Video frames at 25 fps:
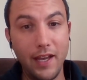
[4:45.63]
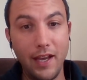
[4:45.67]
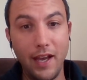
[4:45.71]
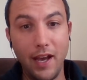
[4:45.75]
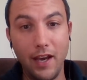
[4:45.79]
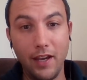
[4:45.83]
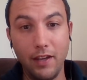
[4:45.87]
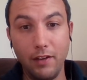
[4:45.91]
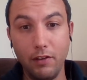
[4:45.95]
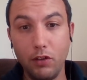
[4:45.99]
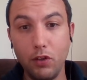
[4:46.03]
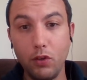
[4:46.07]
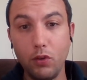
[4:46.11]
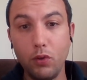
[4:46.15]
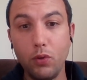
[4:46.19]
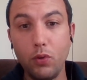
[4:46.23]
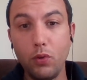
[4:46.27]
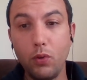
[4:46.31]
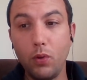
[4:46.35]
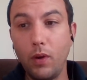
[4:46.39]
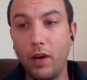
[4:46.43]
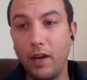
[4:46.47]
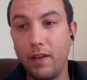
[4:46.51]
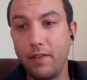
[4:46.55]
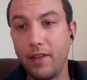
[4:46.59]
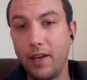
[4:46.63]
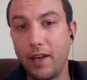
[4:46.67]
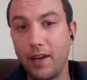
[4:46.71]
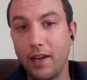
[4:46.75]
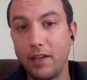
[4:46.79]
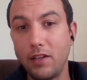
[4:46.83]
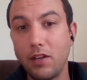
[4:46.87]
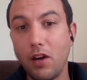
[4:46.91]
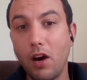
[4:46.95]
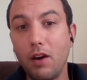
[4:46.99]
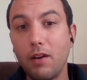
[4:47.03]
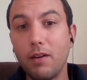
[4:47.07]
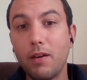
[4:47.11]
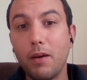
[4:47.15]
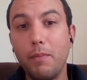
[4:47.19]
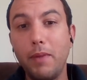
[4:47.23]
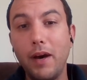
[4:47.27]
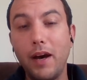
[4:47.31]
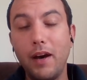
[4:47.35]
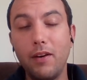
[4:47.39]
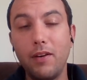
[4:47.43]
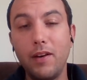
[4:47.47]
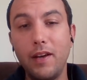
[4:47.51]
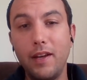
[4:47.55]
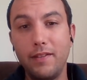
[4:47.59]
I do and that I talk
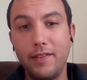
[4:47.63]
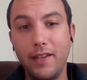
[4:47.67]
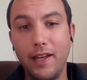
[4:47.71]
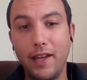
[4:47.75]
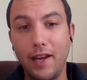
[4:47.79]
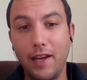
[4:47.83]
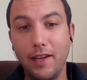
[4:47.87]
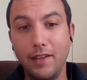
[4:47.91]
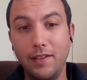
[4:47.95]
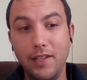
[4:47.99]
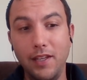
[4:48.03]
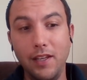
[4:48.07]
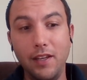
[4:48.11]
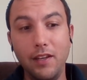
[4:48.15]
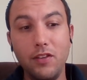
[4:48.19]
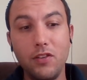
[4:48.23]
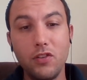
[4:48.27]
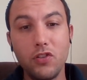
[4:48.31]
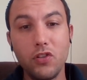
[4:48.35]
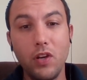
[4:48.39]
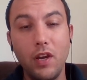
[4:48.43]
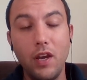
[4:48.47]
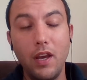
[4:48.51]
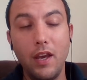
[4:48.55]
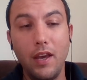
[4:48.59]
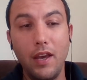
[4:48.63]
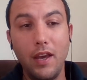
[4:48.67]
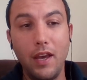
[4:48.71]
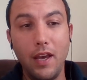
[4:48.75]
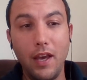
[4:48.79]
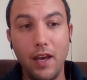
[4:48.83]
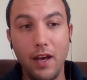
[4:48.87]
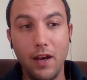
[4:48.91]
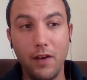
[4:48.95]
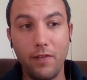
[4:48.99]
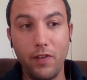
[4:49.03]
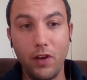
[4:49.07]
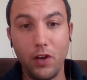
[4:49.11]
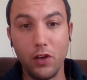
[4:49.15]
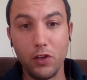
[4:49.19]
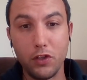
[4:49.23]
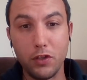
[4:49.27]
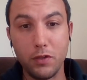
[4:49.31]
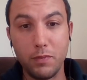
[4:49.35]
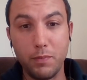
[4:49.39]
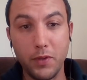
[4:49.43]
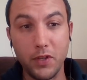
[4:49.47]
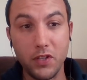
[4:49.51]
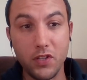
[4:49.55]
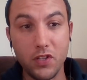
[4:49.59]
about and that I teach have a
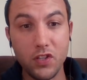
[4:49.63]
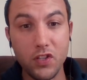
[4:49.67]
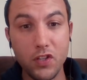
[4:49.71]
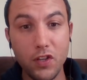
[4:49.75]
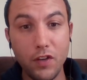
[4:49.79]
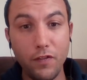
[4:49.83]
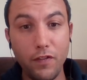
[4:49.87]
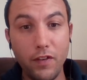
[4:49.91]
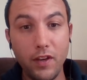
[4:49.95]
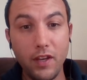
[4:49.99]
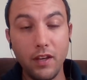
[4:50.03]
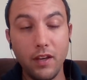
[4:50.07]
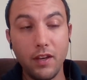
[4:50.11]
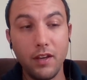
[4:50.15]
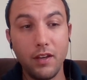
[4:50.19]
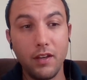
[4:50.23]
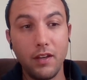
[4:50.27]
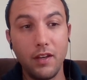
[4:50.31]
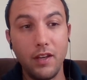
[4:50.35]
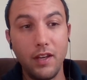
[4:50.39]
specific